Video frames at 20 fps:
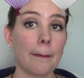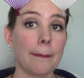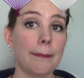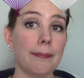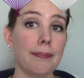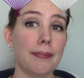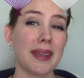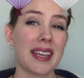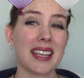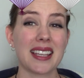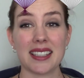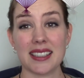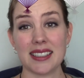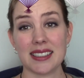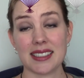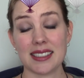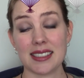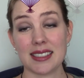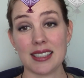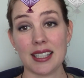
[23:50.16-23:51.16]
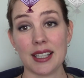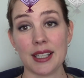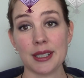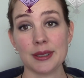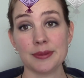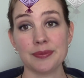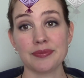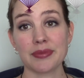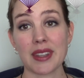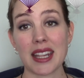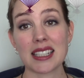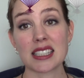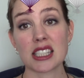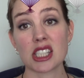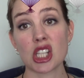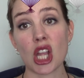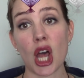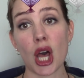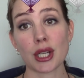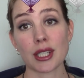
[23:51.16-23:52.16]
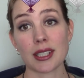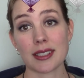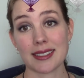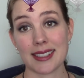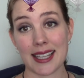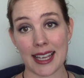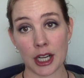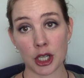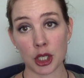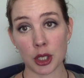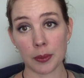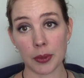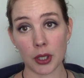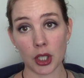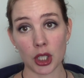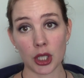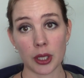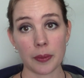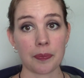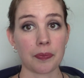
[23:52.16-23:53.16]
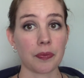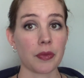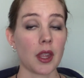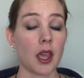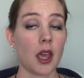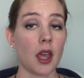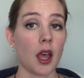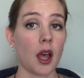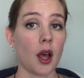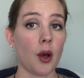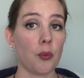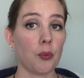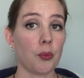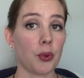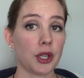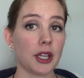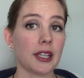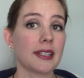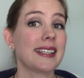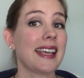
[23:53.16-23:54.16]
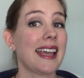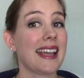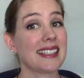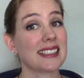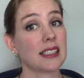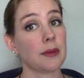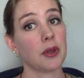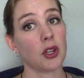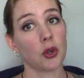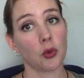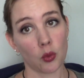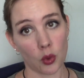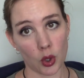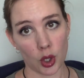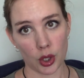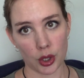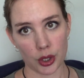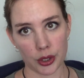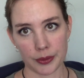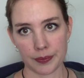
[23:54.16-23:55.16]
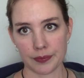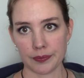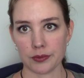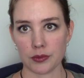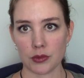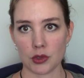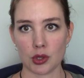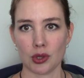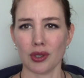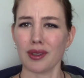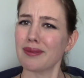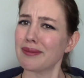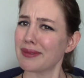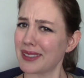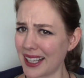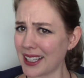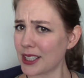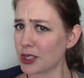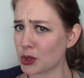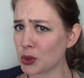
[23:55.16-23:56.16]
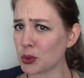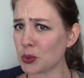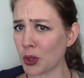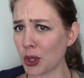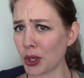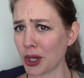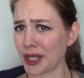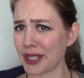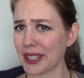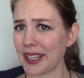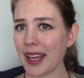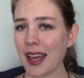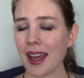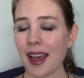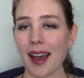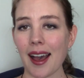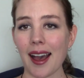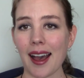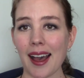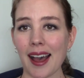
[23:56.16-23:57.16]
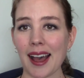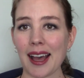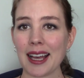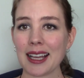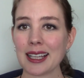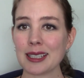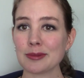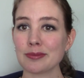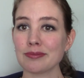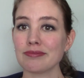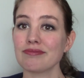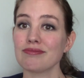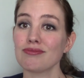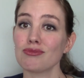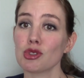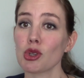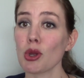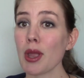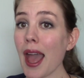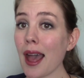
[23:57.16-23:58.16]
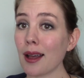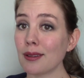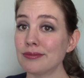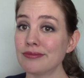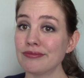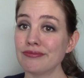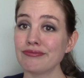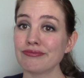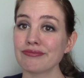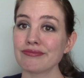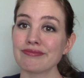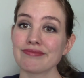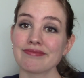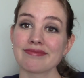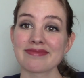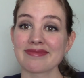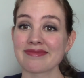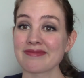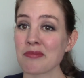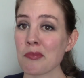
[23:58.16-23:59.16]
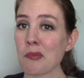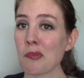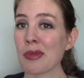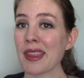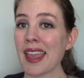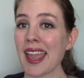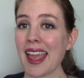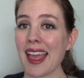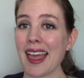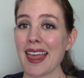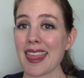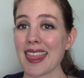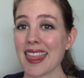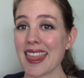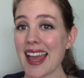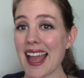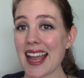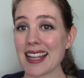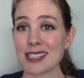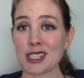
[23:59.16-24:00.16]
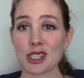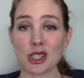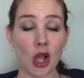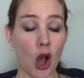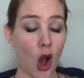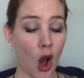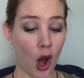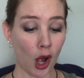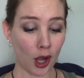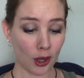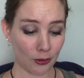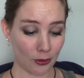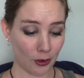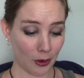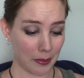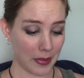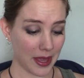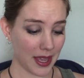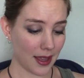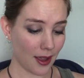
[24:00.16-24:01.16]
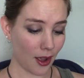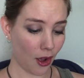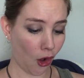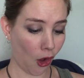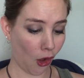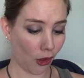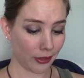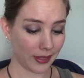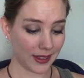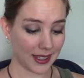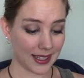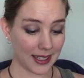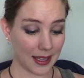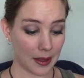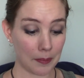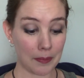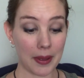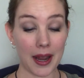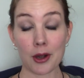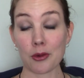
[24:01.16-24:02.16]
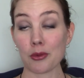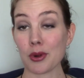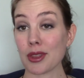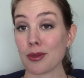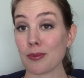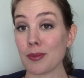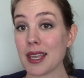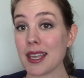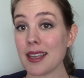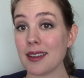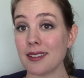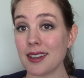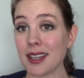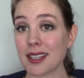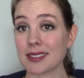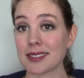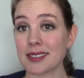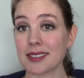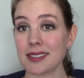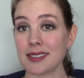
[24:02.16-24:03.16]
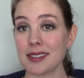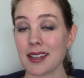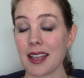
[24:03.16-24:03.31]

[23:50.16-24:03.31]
because it's not terrible, but it takes a bit of work to get it to work. So yeah, that's all from me on the Bear With Me NYX